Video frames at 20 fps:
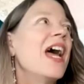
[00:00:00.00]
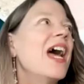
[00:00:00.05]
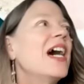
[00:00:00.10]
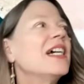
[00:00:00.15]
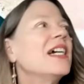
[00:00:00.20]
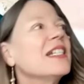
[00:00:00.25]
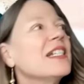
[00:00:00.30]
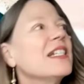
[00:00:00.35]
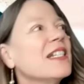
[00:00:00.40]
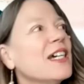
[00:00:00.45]

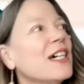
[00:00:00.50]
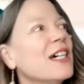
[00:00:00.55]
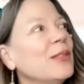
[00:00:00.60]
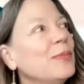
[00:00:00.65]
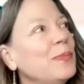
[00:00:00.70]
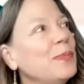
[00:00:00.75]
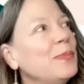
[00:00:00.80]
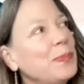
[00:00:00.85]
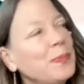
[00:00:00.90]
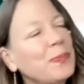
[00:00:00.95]
And
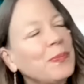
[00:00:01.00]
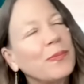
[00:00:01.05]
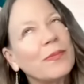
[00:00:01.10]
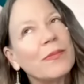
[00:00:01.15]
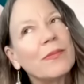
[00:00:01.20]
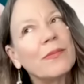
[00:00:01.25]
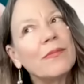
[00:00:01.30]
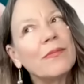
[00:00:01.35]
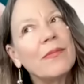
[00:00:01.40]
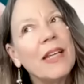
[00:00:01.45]
um,
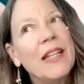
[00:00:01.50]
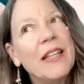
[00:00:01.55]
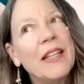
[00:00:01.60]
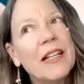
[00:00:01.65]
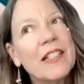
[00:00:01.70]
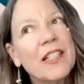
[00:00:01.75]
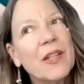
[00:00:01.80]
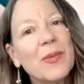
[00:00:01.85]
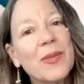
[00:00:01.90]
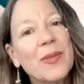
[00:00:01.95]
anything else I